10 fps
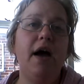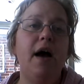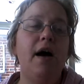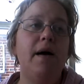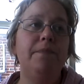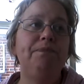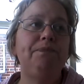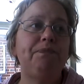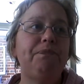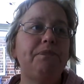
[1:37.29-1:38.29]

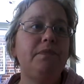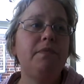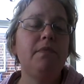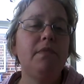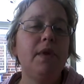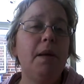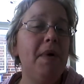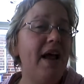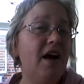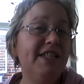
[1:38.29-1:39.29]

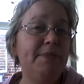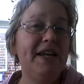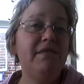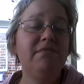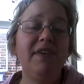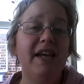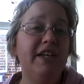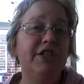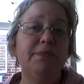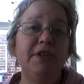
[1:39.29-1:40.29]
My husband,
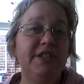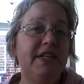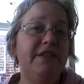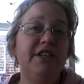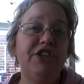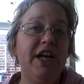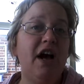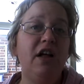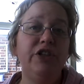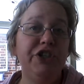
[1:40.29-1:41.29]
he just puts it in the
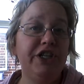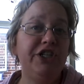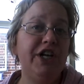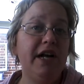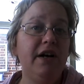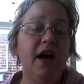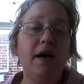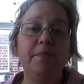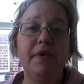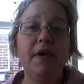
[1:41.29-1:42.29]
Shakeology shake
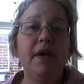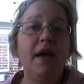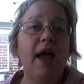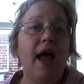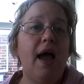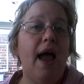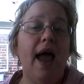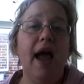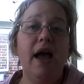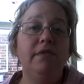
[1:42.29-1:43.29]
cup,
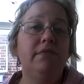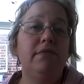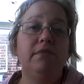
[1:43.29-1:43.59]
and